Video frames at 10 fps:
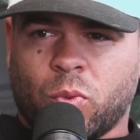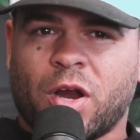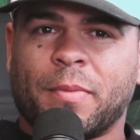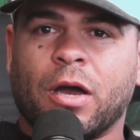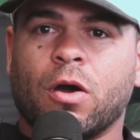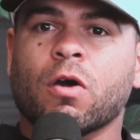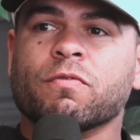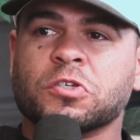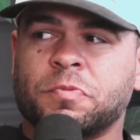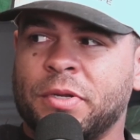Where am I
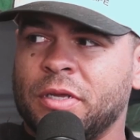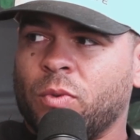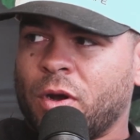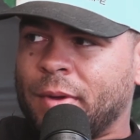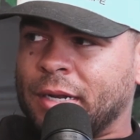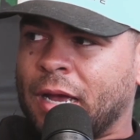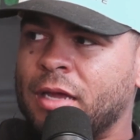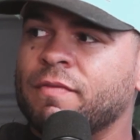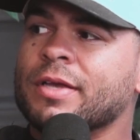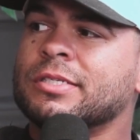overspending? Where am I not
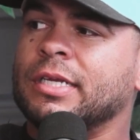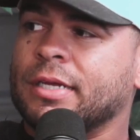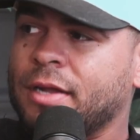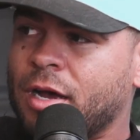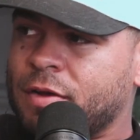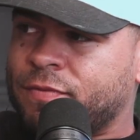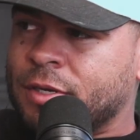investing enough?